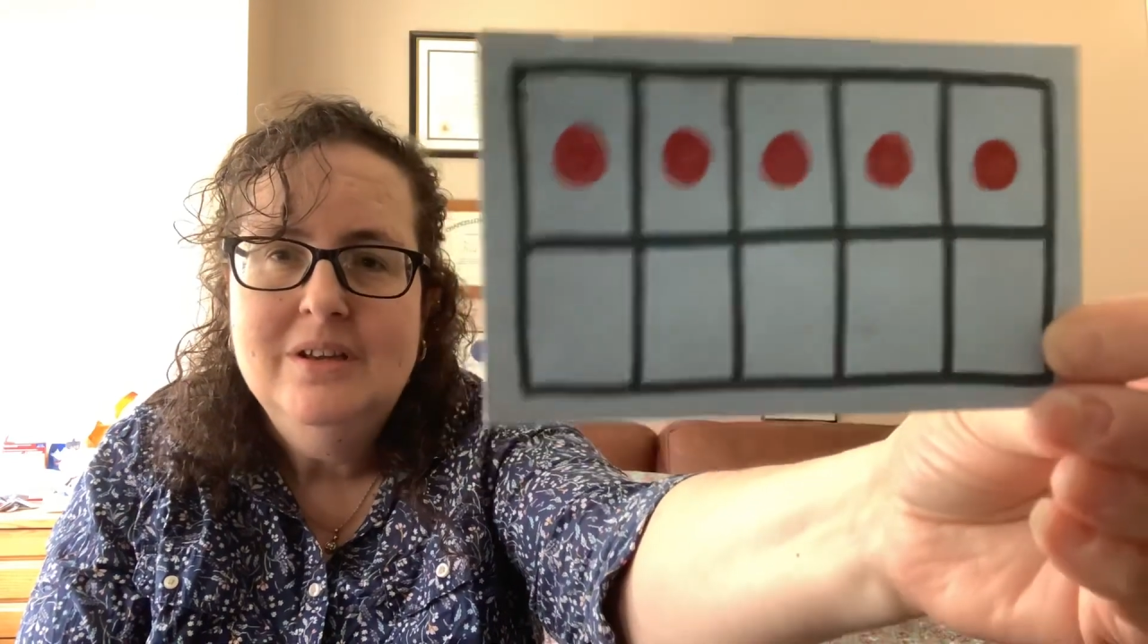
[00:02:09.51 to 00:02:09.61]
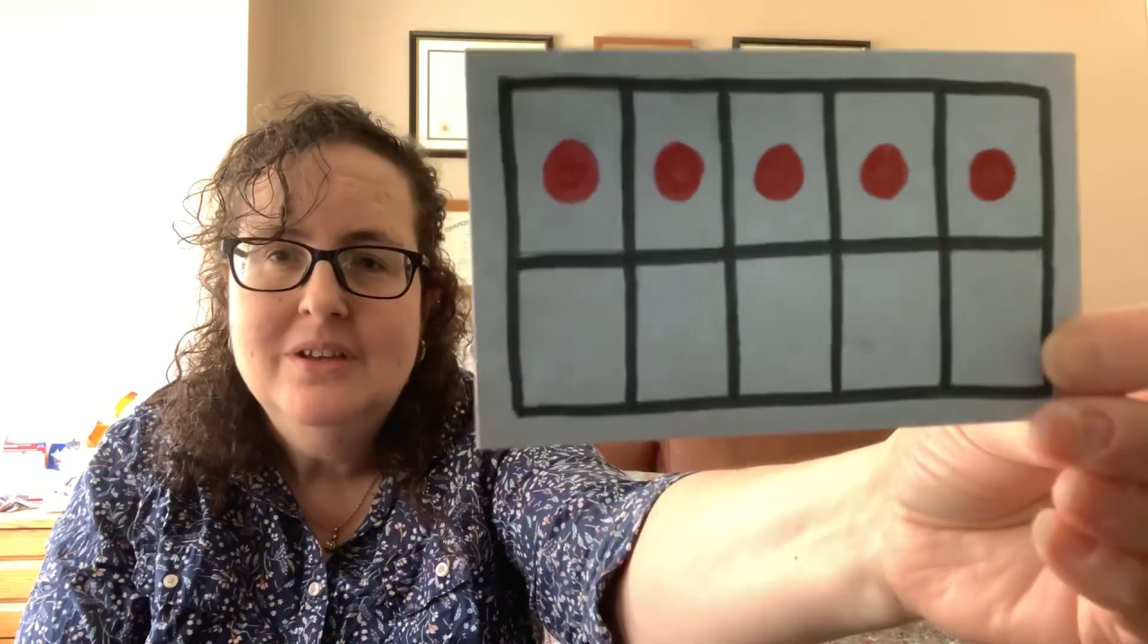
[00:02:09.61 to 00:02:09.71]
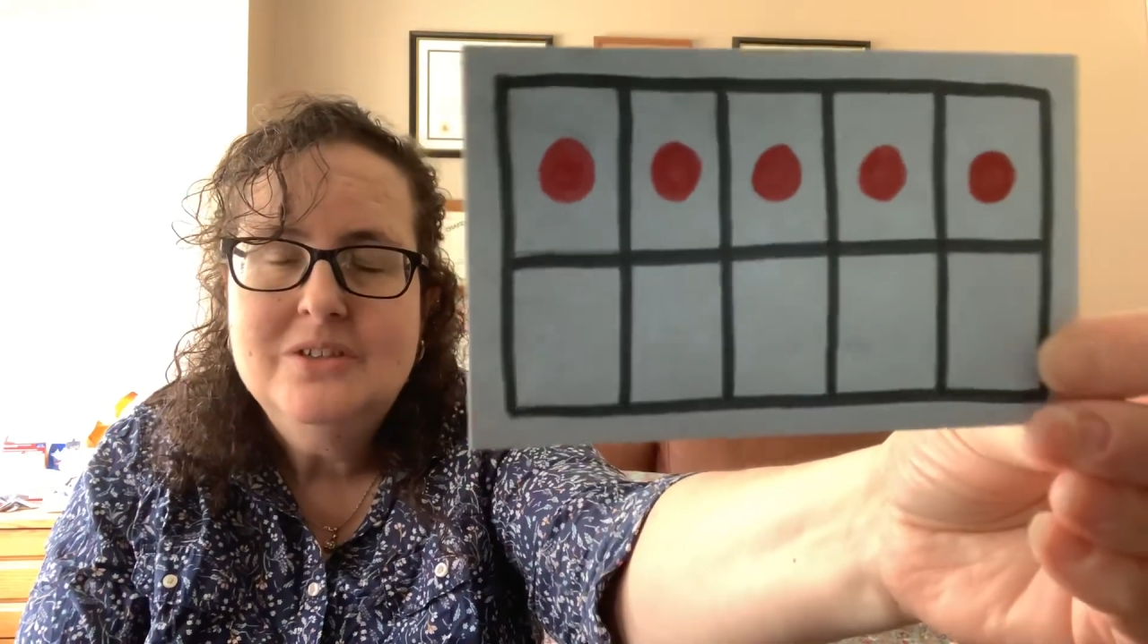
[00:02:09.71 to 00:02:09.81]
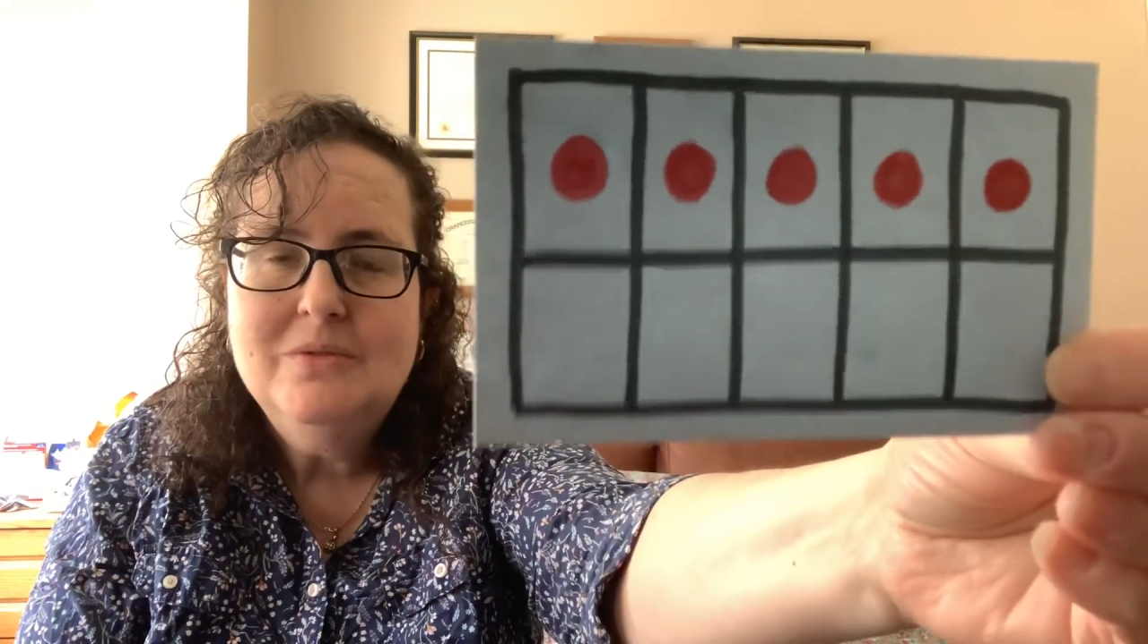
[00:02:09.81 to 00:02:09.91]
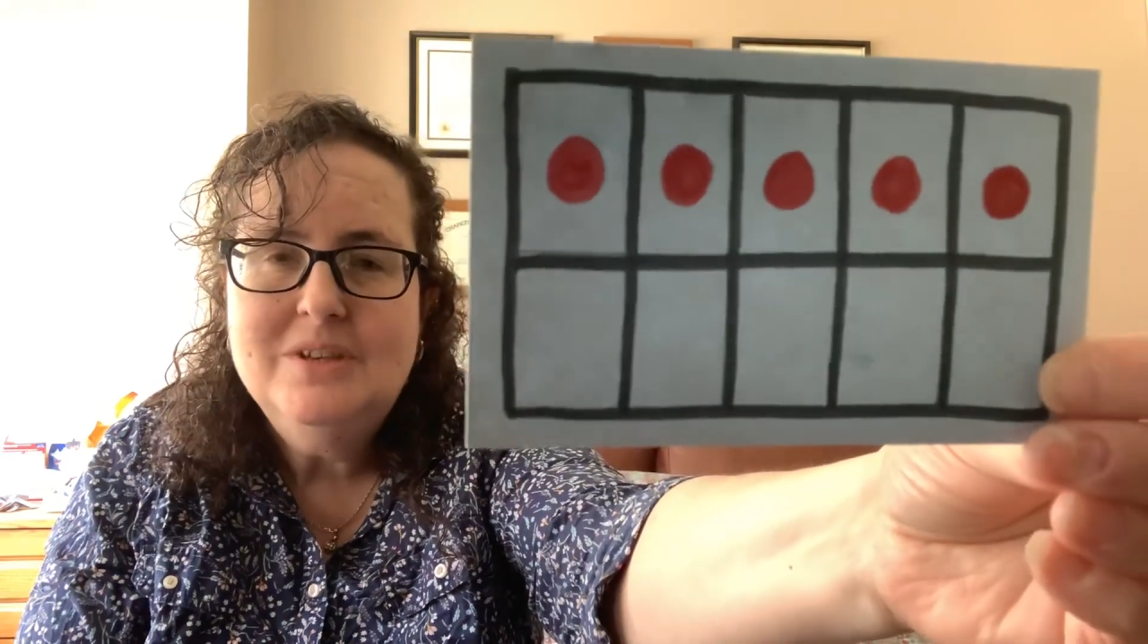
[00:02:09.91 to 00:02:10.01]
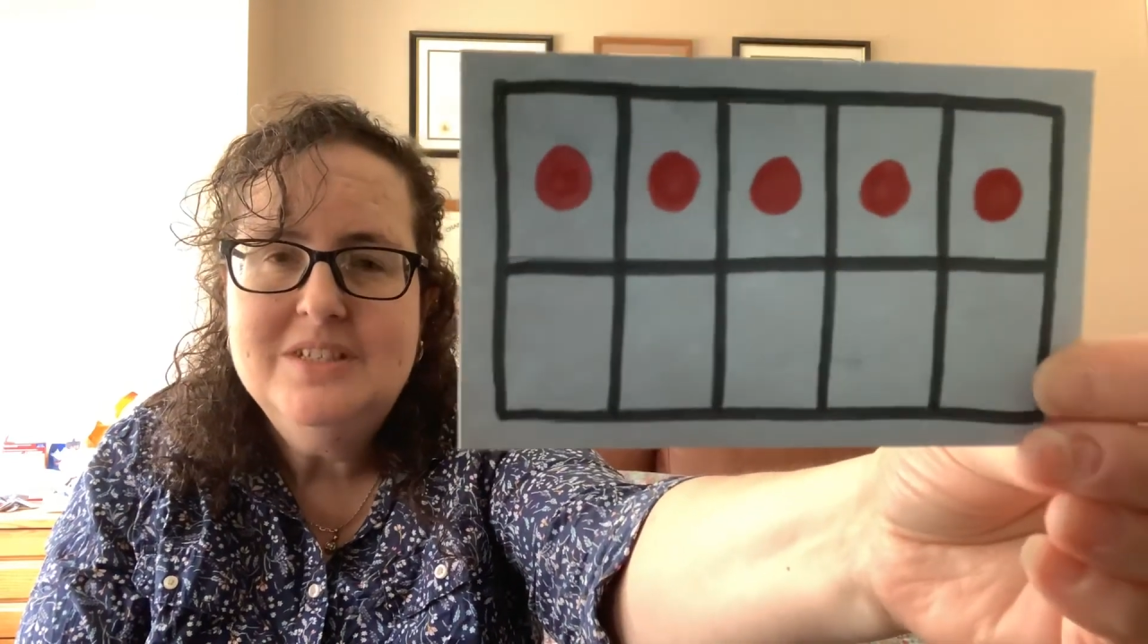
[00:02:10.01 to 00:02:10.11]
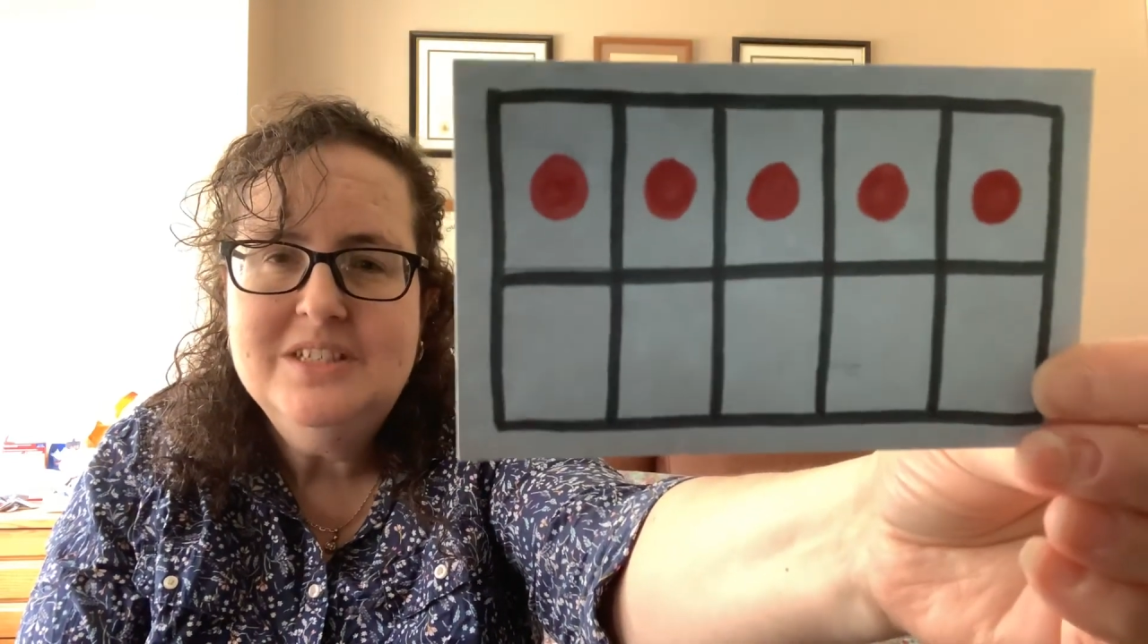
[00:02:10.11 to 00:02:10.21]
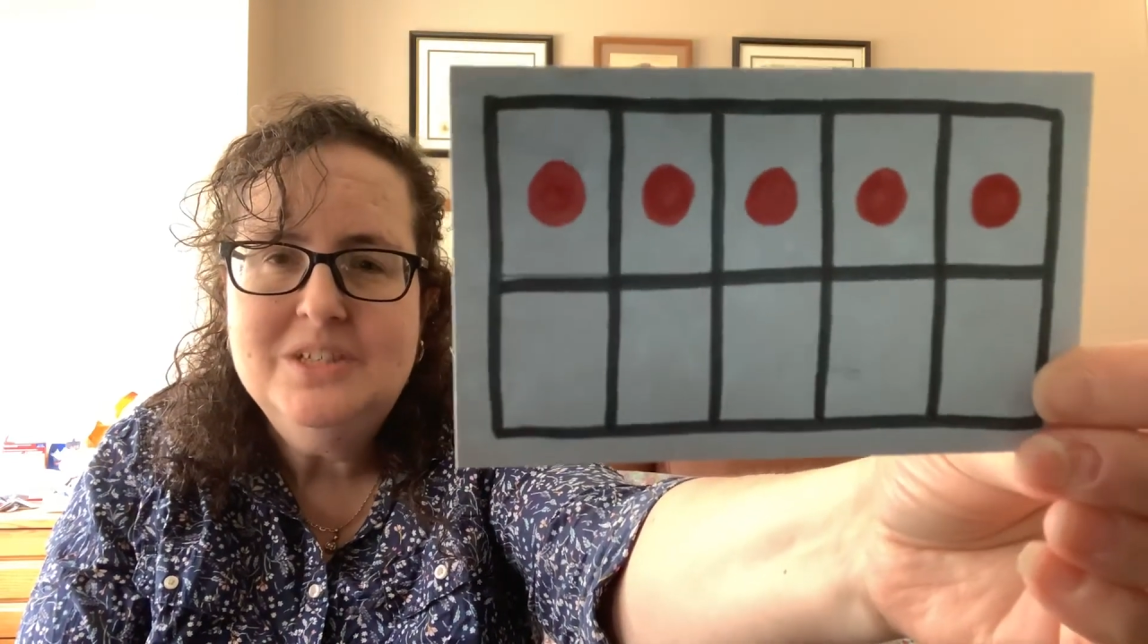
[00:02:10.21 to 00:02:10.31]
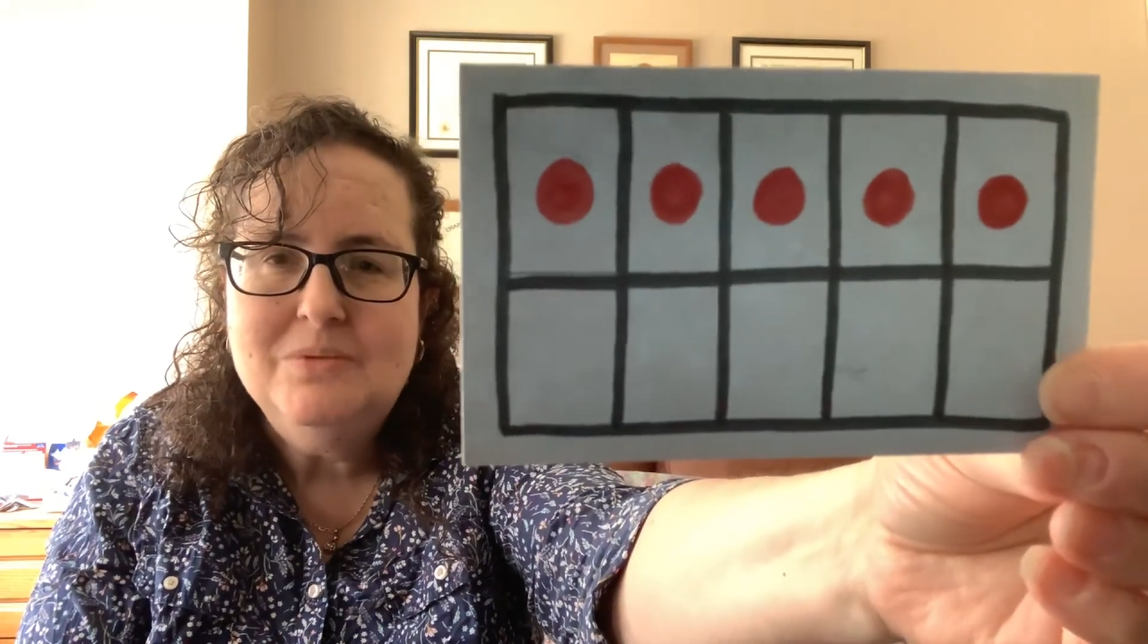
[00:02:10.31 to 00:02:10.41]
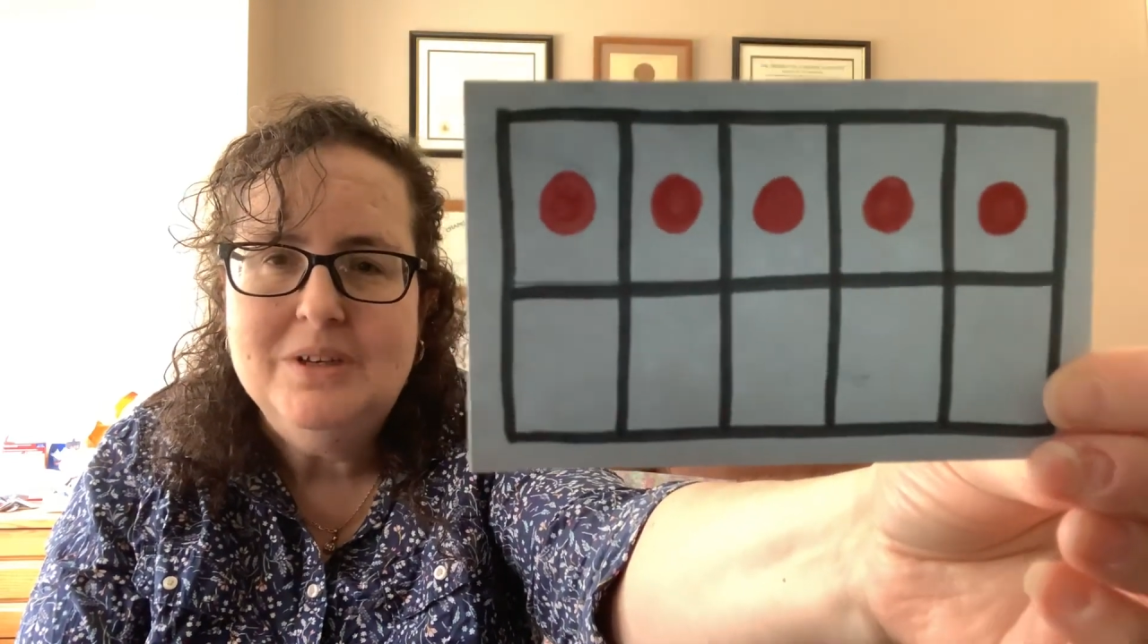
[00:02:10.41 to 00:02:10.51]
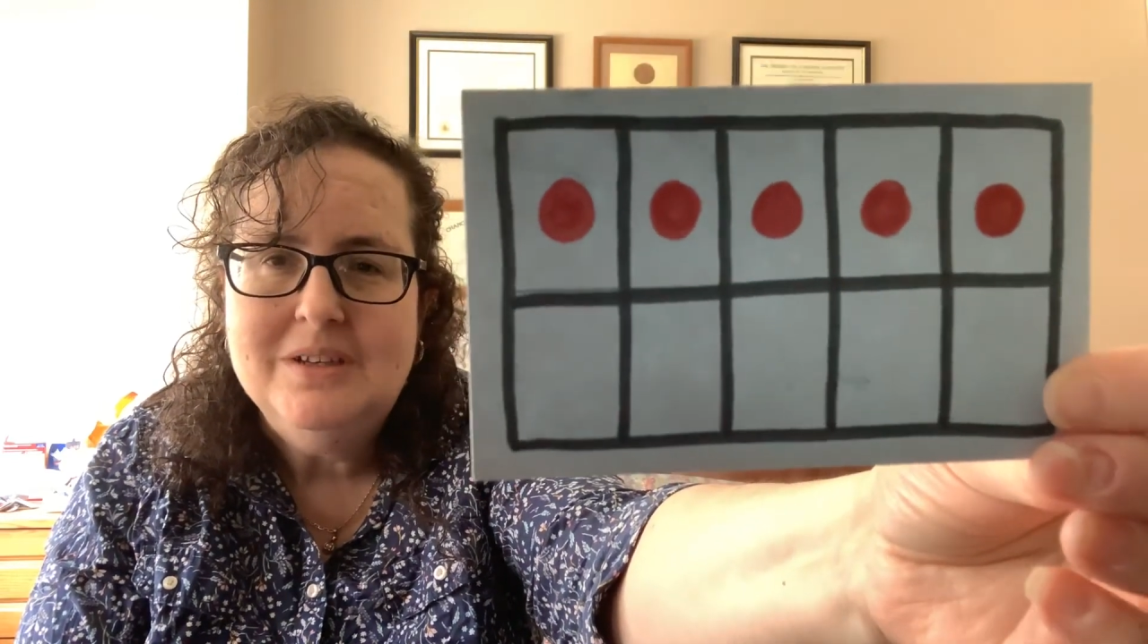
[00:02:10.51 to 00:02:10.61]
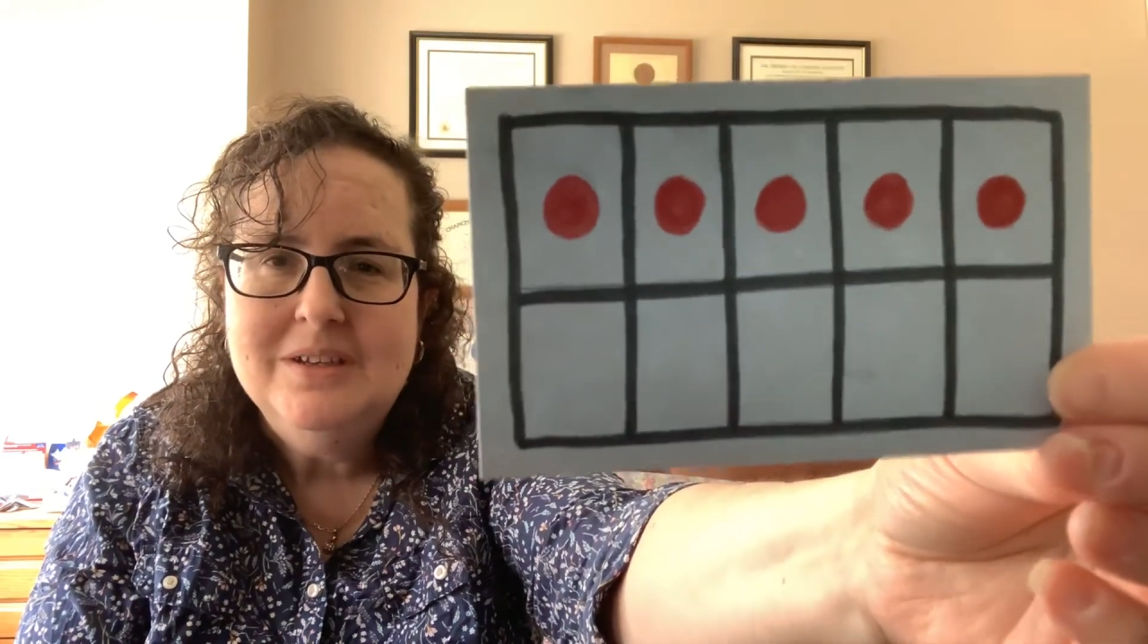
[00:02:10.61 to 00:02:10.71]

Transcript: So what is this one?